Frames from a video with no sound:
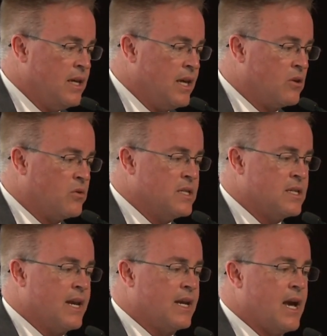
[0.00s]
Increased
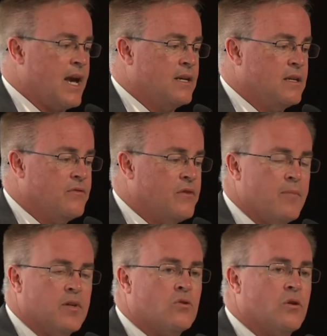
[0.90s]
cytokine and
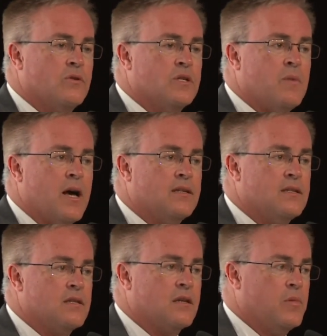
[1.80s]
inflammatory
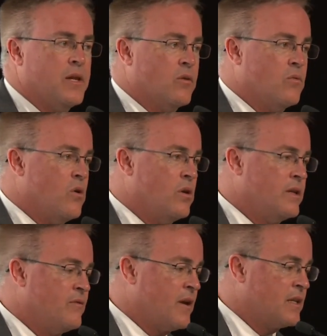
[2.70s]
responses can play a role
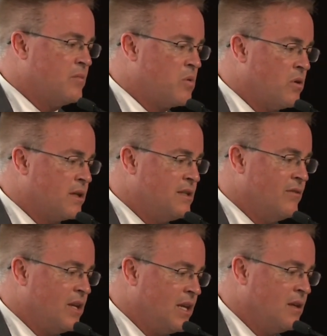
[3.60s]
in affecting
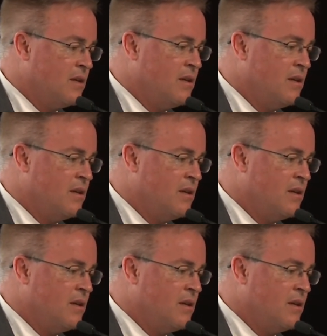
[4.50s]
productivity.